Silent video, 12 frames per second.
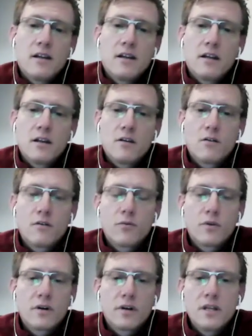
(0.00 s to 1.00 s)
if
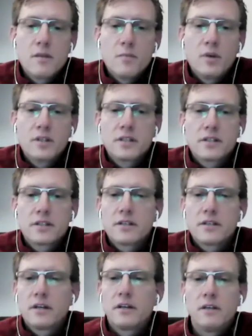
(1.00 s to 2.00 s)
we're in the business
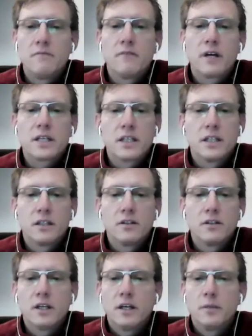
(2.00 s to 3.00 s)
to invest in
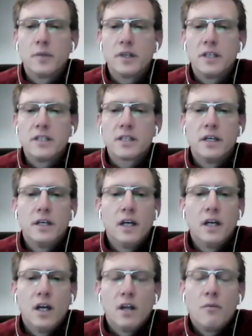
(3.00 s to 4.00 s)
good companies,
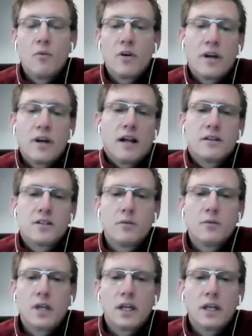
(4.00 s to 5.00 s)
the more knowledge
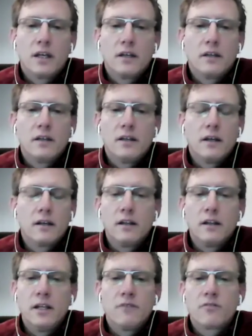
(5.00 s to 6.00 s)
that we can
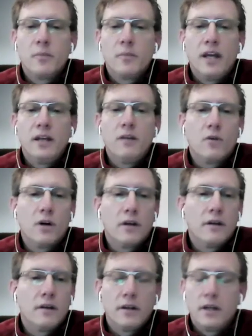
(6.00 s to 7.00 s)
glean from
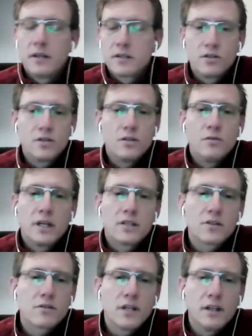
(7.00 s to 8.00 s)
anyone, it's a two-way
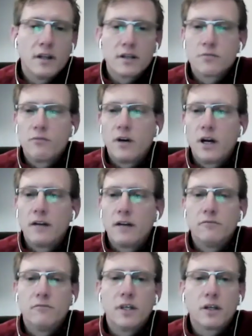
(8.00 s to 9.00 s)
street. That's
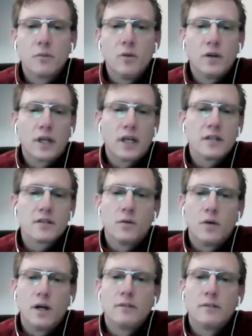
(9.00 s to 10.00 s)
why we communicate so
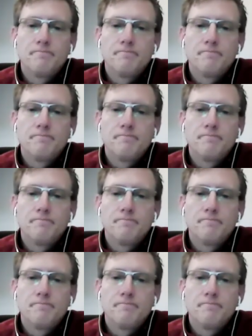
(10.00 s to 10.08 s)
well.